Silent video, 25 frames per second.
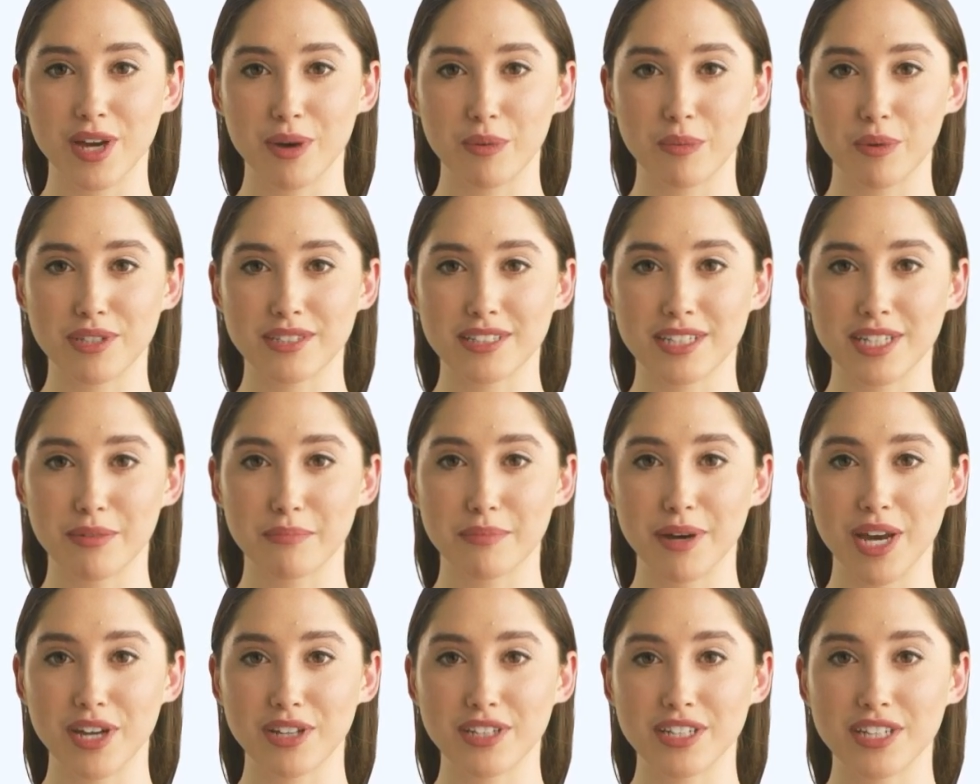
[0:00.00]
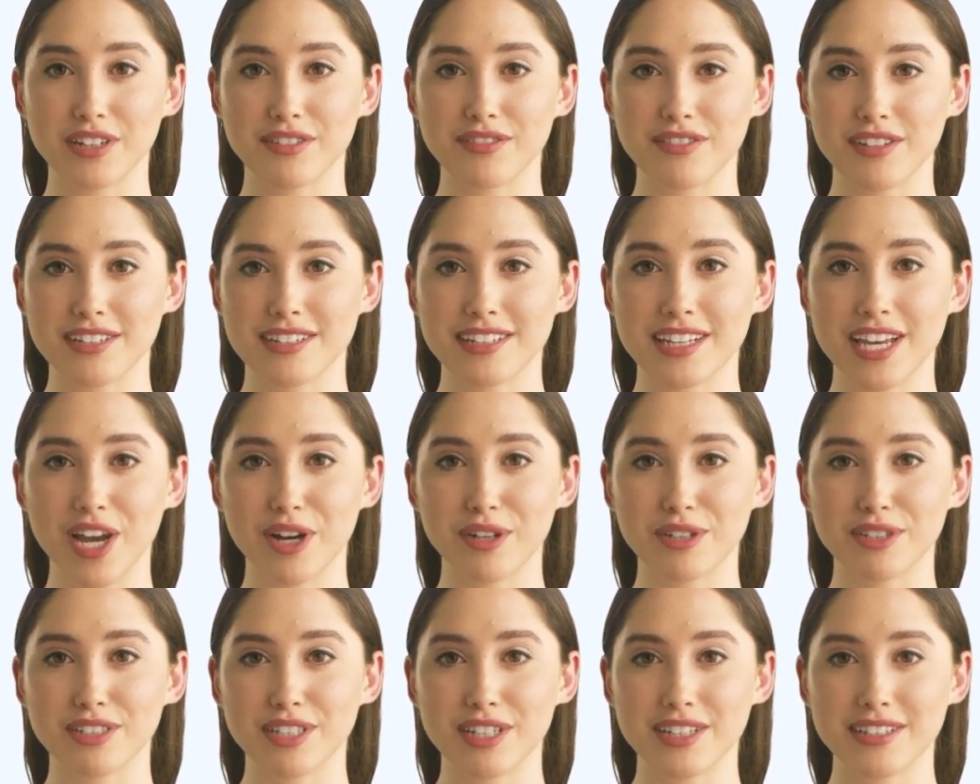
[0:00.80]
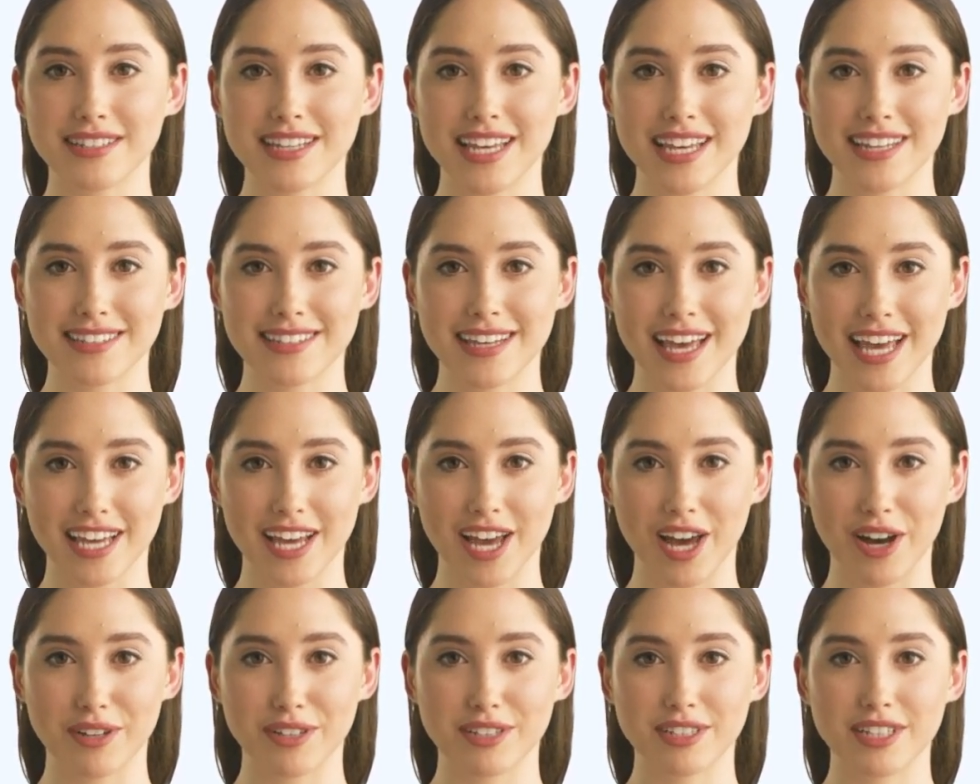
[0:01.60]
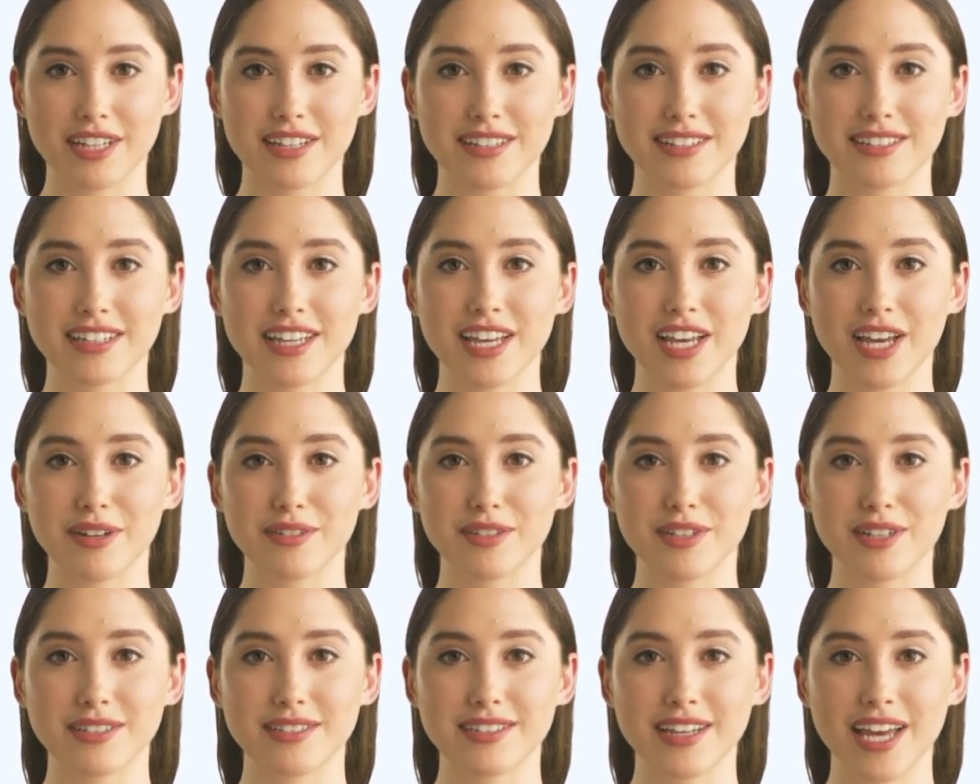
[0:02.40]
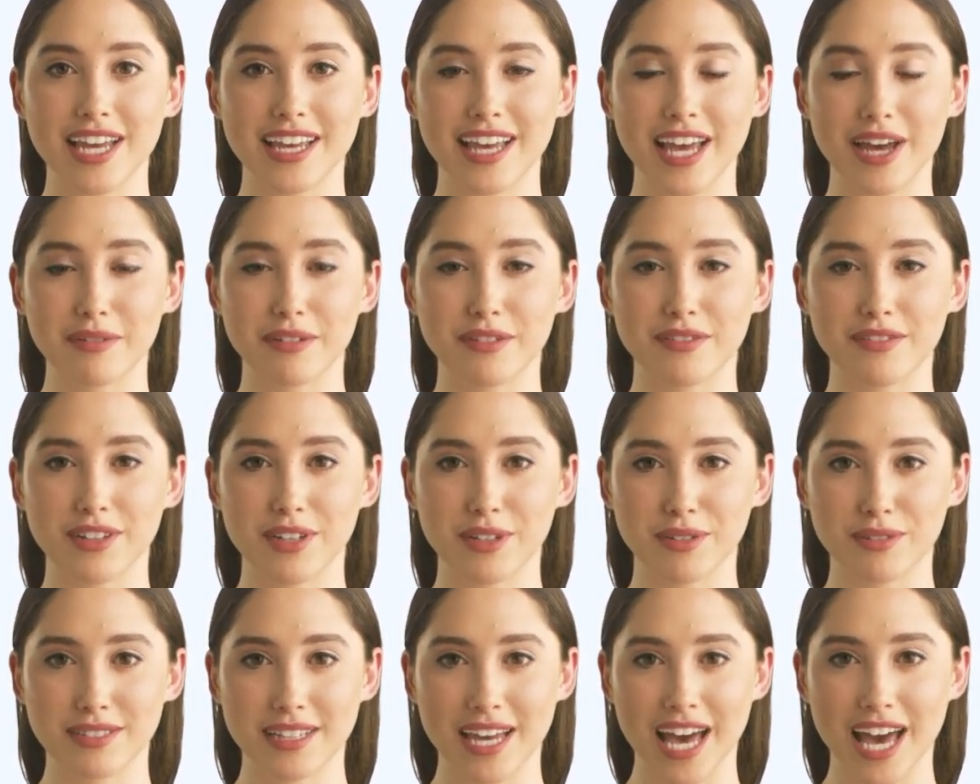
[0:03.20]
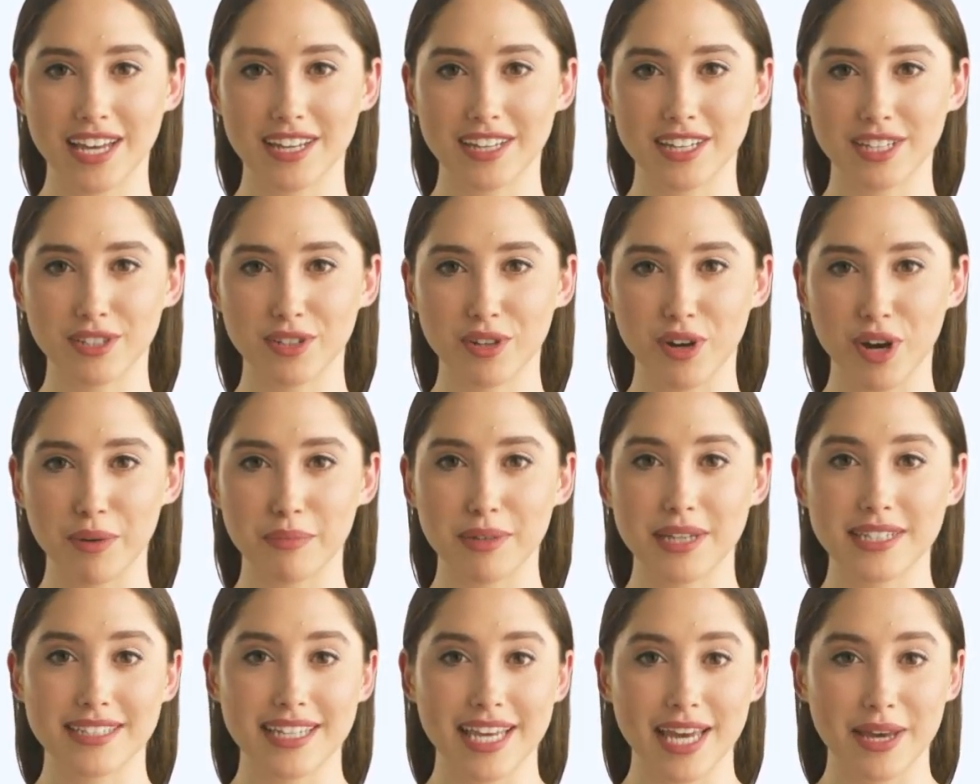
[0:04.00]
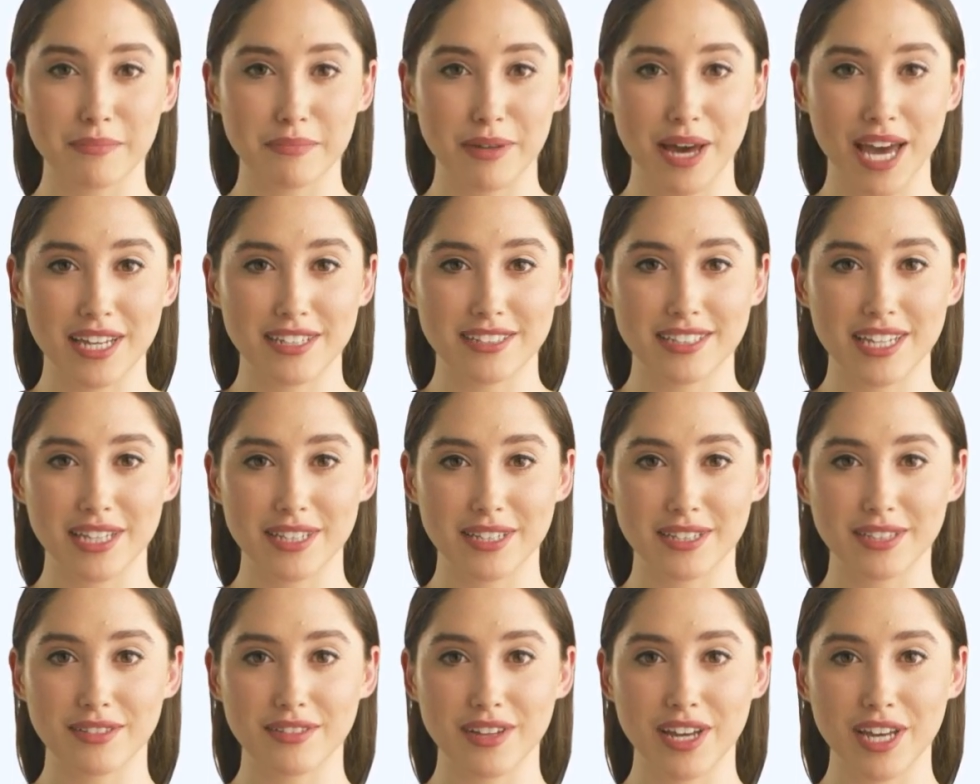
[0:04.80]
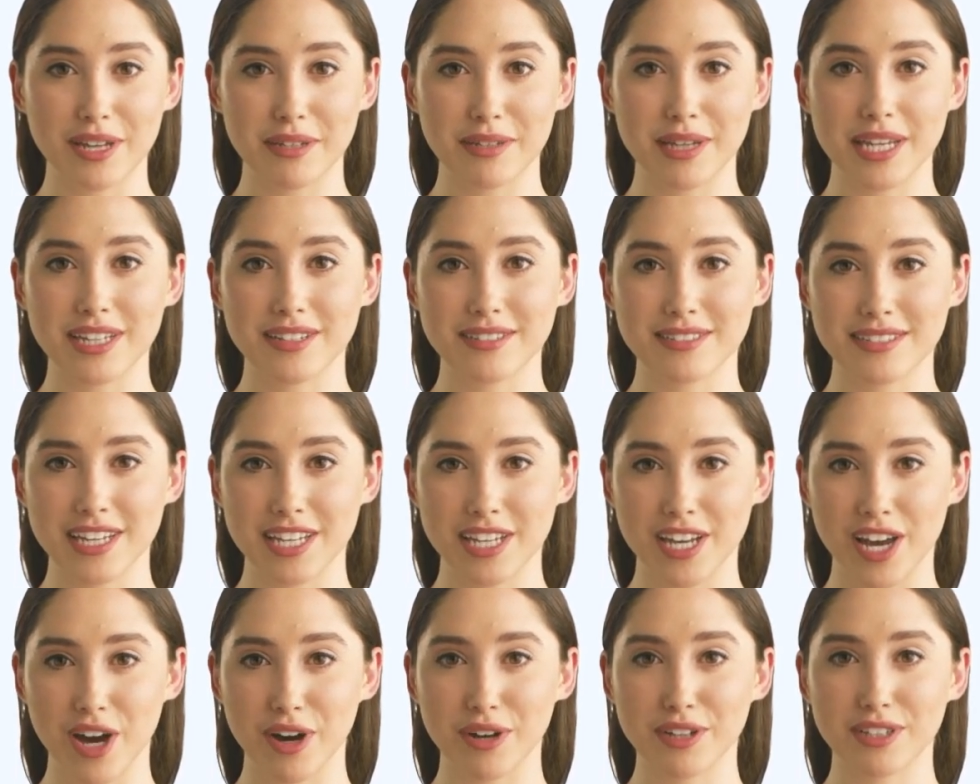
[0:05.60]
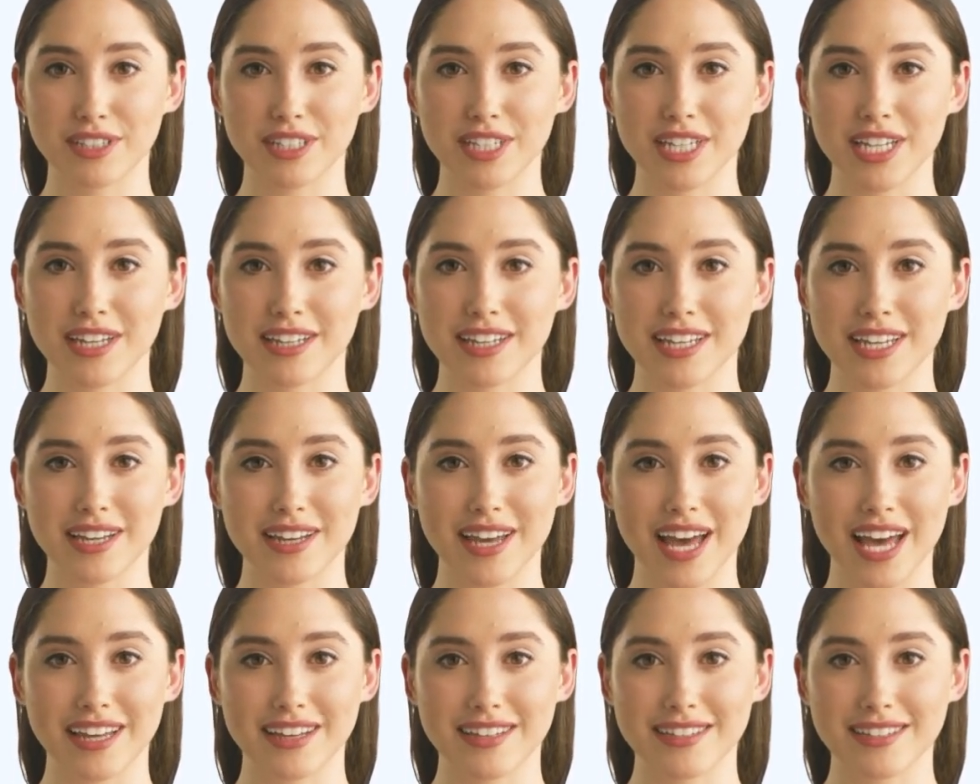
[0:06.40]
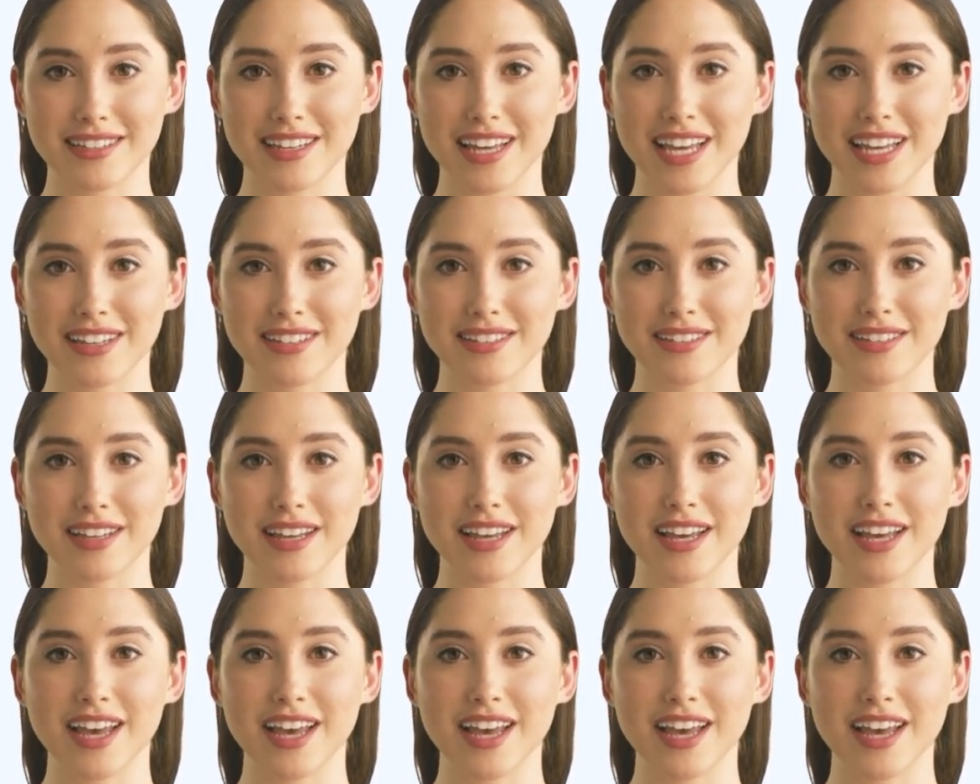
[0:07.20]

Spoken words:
was an American physiologist and psychologist whose dynamic views had an enormous impact on the development of psychology in the United States.